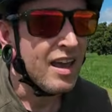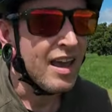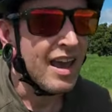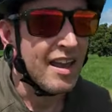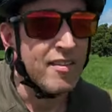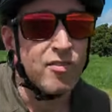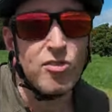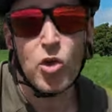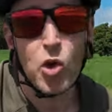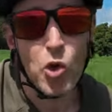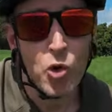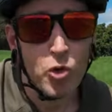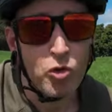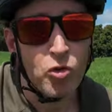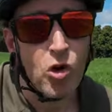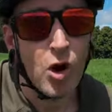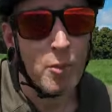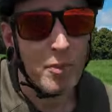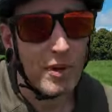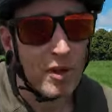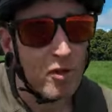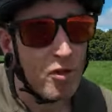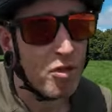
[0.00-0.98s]
and two
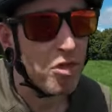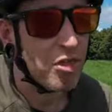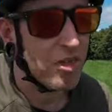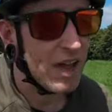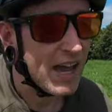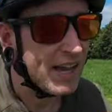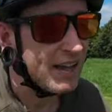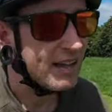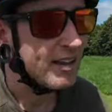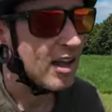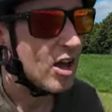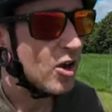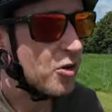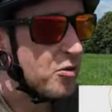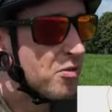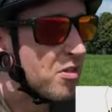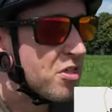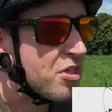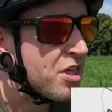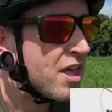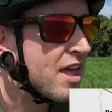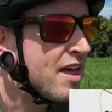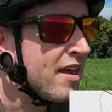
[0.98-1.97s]
tropical
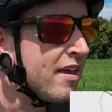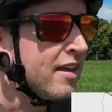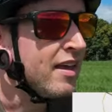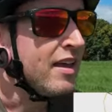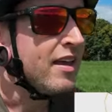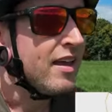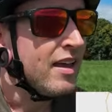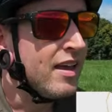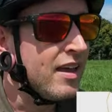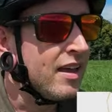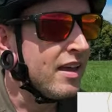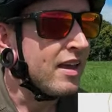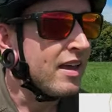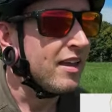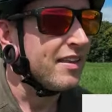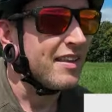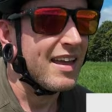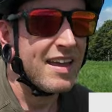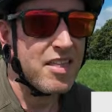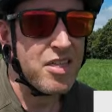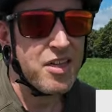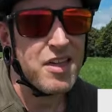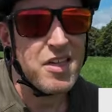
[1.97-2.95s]
cyclones,
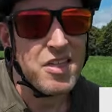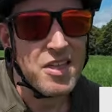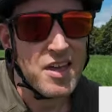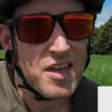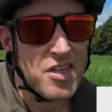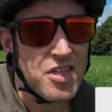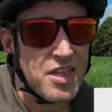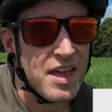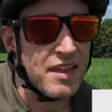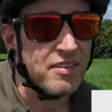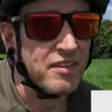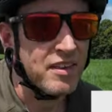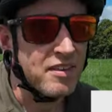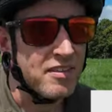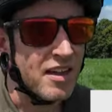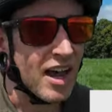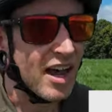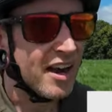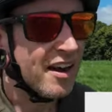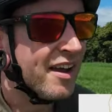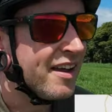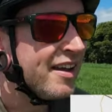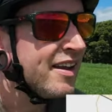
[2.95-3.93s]
that's easier said than
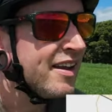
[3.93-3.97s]
done.